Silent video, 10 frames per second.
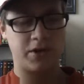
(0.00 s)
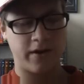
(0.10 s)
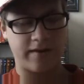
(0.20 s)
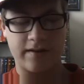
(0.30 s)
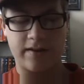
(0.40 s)

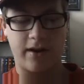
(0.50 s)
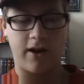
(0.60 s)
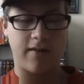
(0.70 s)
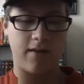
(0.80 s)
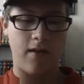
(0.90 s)
Jersey
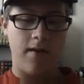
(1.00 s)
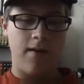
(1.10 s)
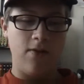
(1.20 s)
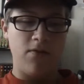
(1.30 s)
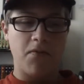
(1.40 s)
series.
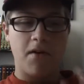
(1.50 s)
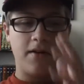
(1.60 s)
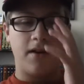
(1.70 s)
And